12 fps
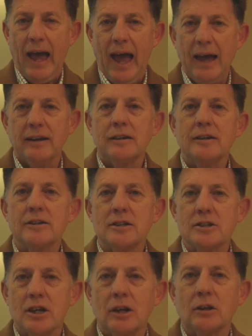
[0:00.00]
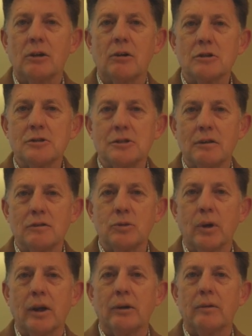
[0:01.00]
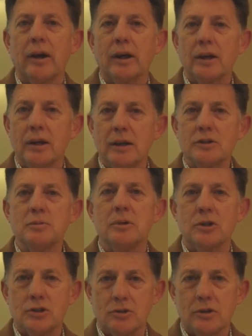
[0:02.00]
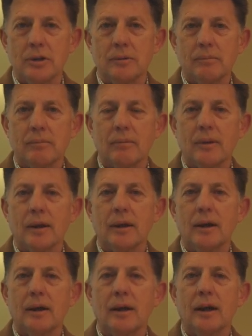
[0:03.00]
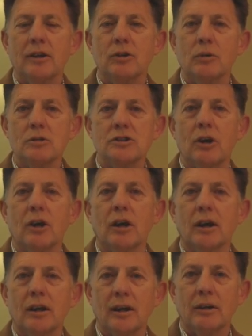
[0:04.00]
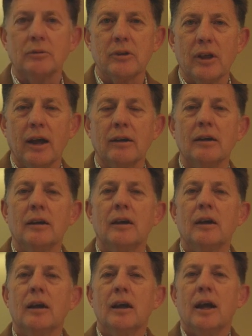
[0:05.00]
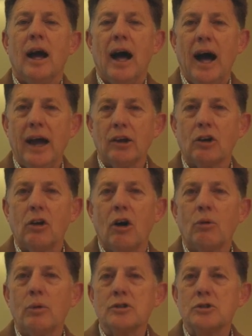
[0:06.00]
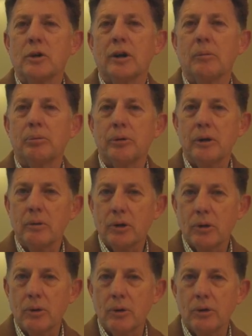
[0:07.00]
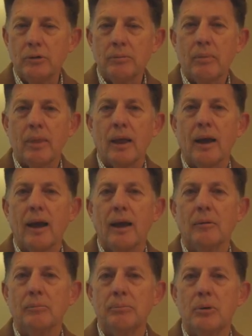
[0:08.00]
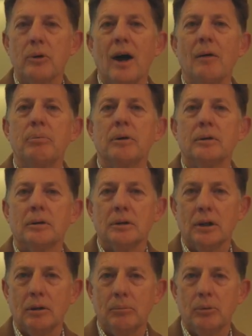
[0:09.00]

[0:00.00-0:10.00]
Added to the 10 o'clock service, we're going to run a kids ministry. And you also can connect with that. 8 o'clock, we're still going to pre-record and put up a